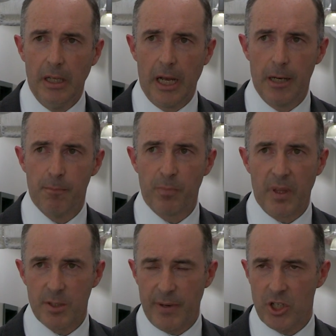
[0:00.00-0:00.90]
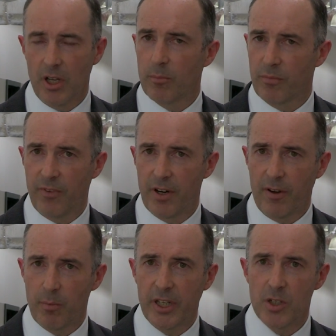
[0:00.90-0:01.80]
Especially I'm
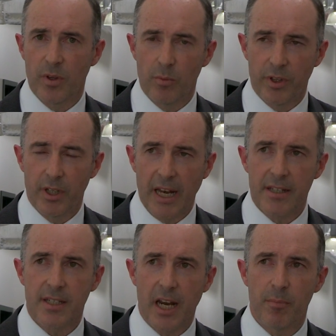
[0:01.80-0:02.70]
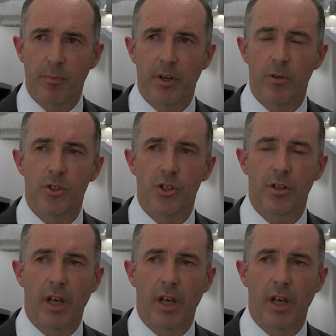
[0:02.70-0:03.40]
very pleased with the landscape approach.